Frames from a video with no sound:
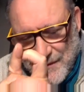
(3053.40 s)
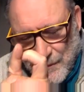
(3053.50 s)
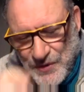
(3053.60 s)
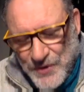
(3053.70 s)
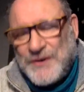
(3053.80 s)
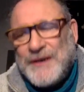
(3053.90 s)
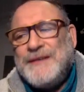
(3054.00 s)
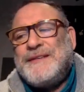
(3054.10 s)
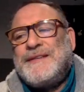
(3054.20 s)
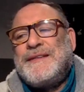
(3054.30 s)

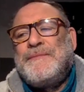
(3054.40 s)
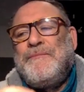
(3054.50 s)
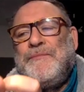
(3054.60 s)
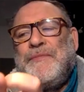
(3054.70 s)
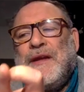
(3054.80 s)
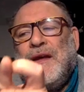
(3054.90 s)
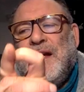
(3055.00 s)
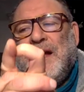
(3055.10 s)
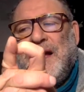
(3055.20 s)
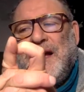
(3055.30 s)
mutants
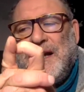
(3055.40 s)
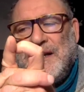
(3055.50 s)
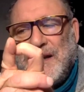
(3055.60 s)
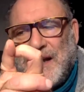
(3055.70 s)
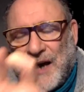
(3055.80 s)
and